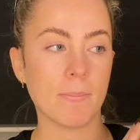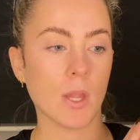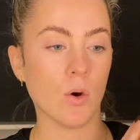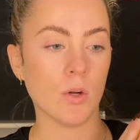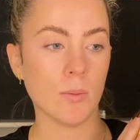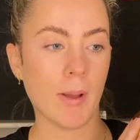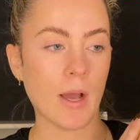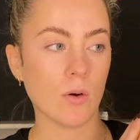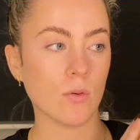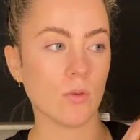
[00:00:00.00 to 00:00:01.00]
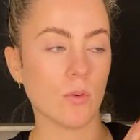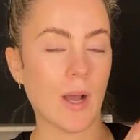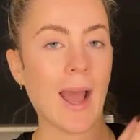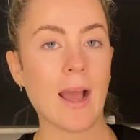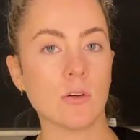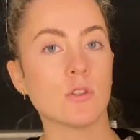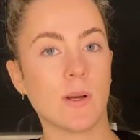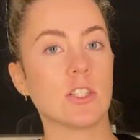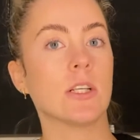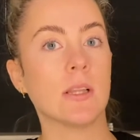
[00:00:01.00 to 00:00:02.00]
all about how to
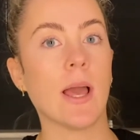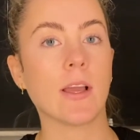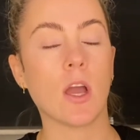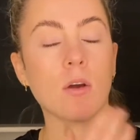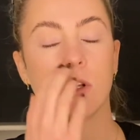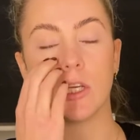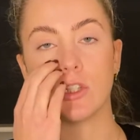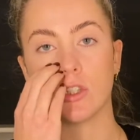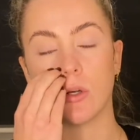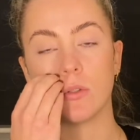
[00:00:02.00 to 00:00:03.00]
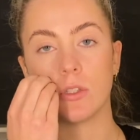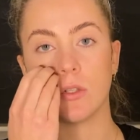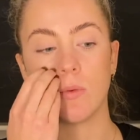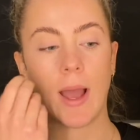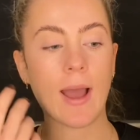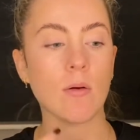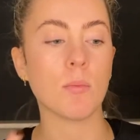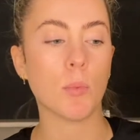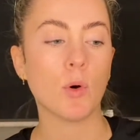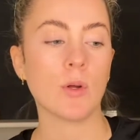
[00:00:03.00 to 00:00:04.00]
actually let go, and he shows you how
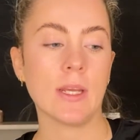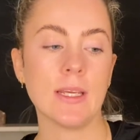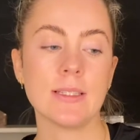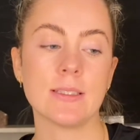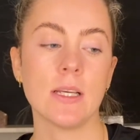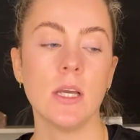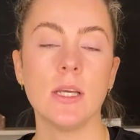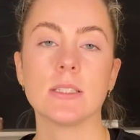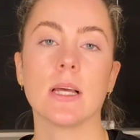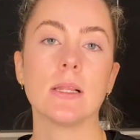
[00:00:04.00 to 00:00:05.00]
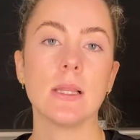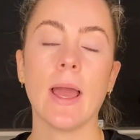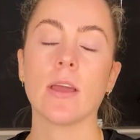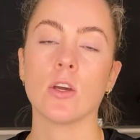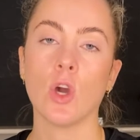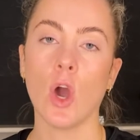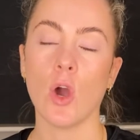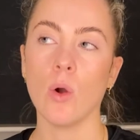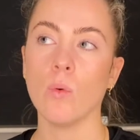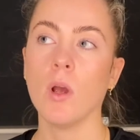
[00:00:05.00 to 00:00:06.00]
important it is to let
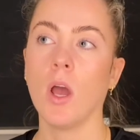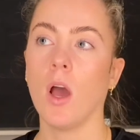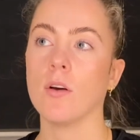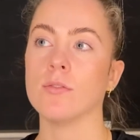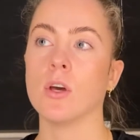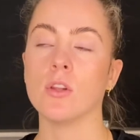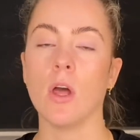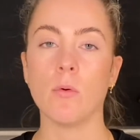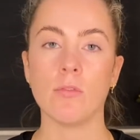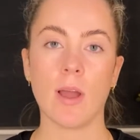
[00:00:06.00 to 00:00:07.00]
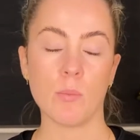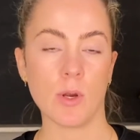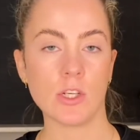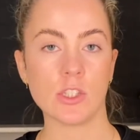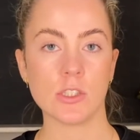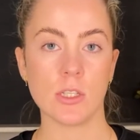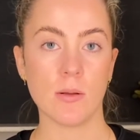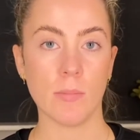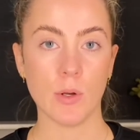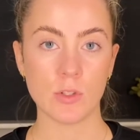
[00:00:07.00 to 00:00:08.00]
go of the lower vibrations and
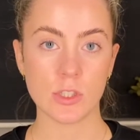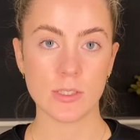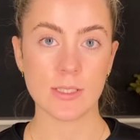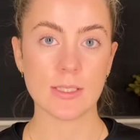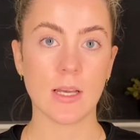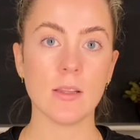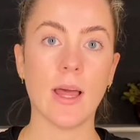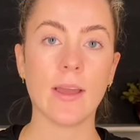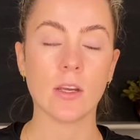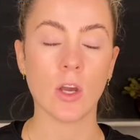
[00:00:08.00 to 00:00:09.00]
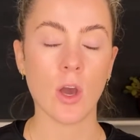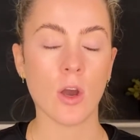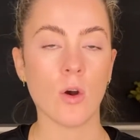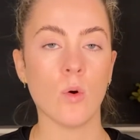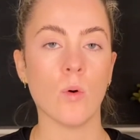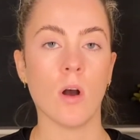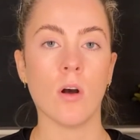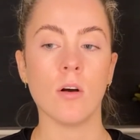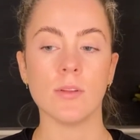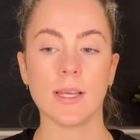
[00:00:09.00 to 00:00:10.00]
emotions, and to let go
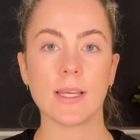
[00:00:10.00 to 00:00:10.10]
of like